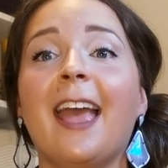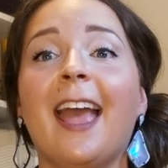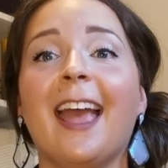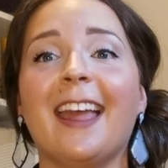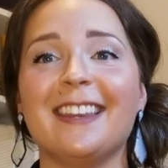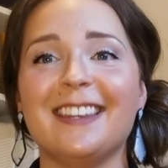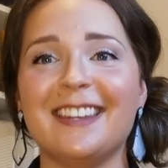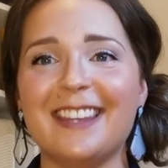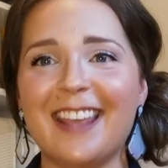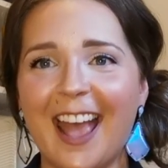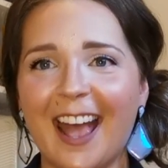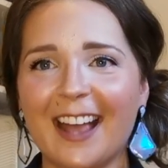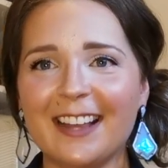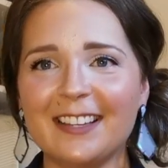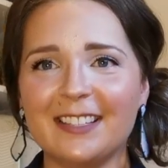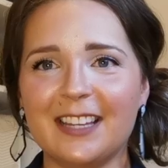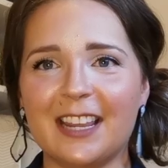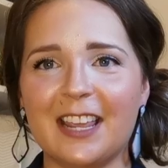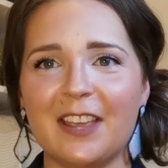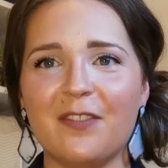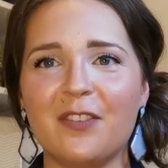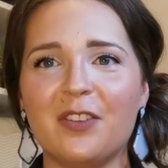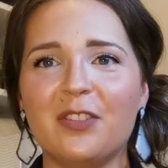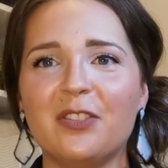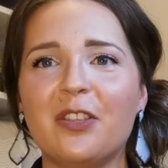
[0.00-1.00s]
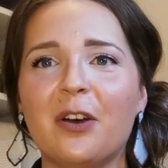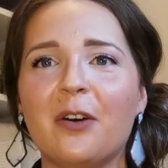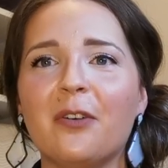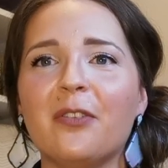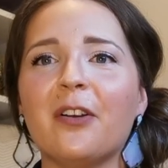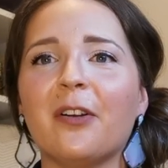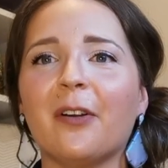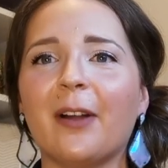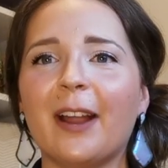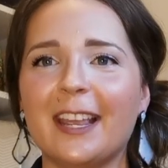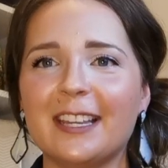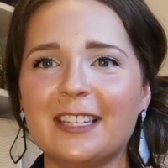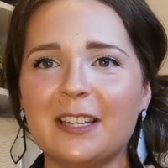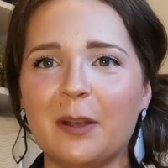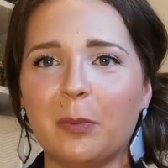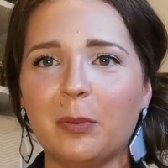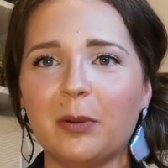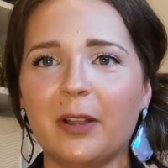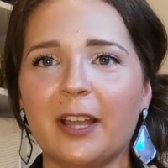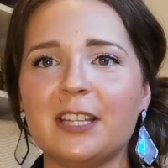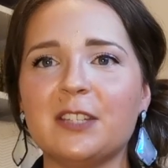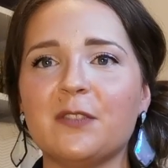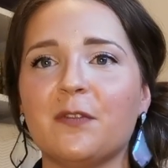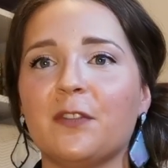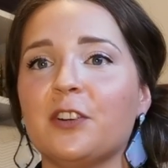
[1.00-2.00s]
And yes, even though there is a
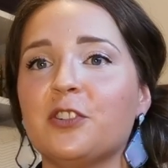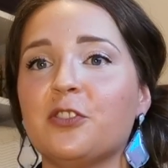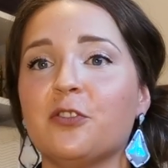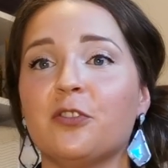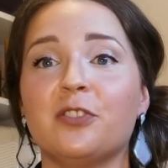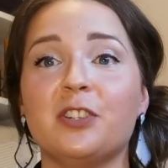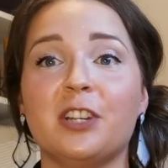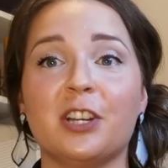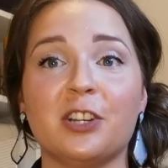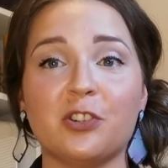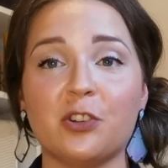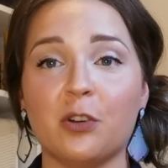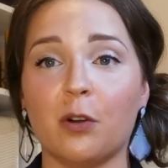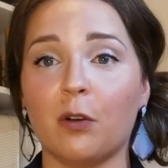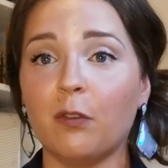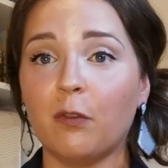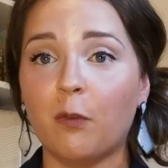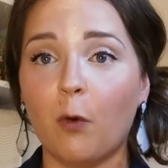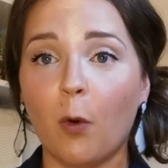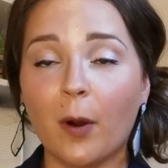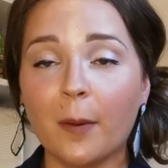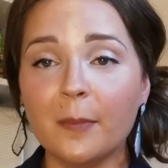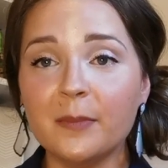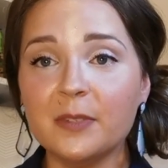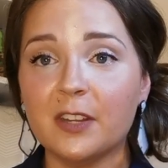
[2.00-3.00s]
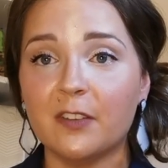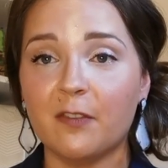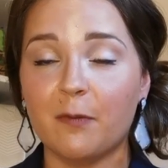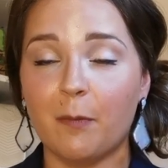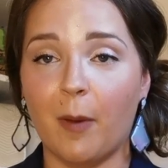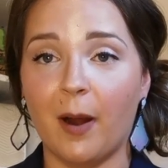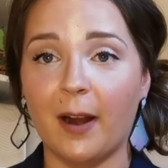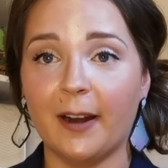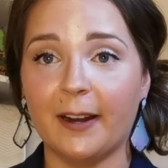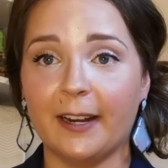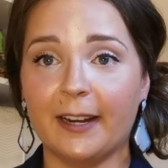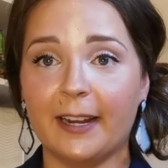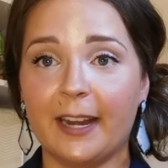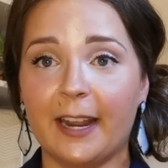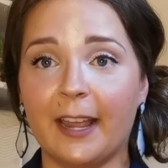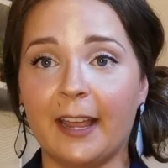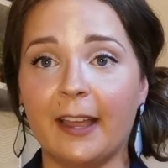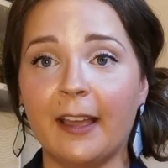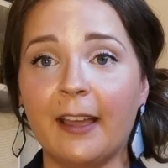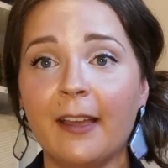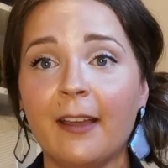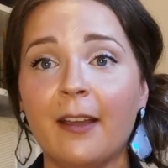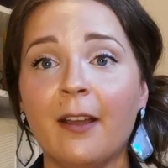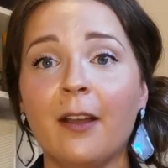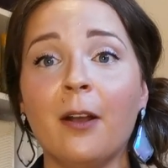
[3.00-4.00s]
place for traditional forms of marketing,